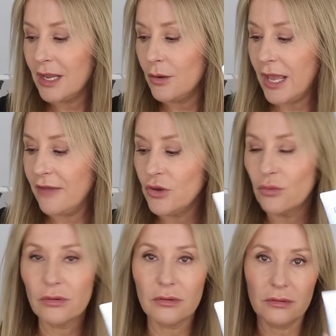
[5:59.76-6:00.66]
if
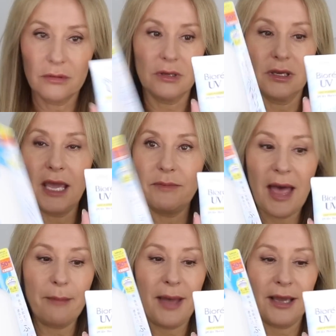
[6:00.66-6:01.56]
you keep
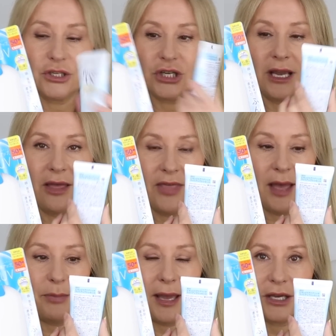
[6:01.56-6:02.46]
that packaging and
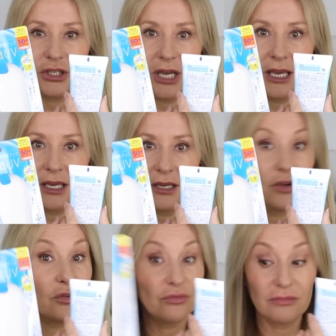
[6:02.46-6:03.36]
that packaging,
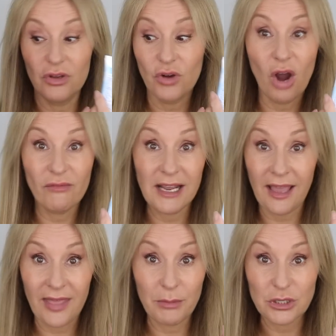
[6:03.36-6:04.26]
you can't really
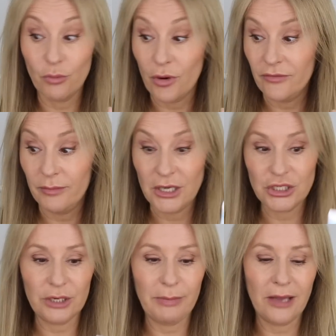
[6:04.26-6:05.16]
get that much more
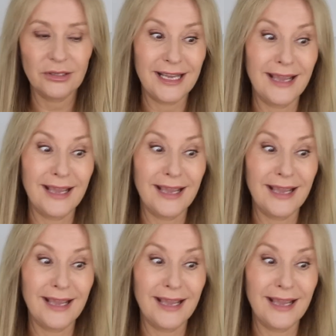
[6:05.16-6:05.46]
information about it,